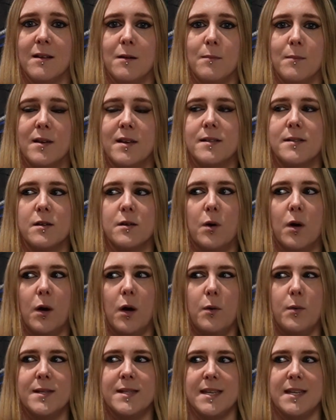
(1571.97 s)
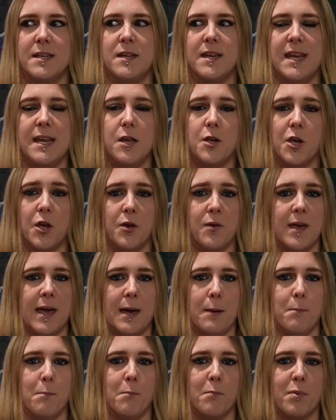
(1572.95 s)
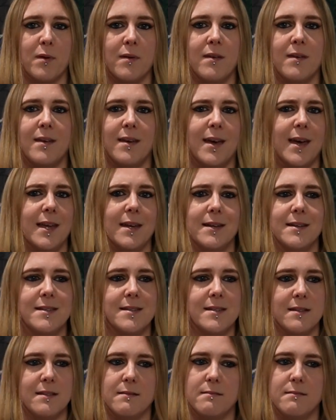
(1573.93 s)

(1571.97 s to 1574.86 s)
because I was in eco camp and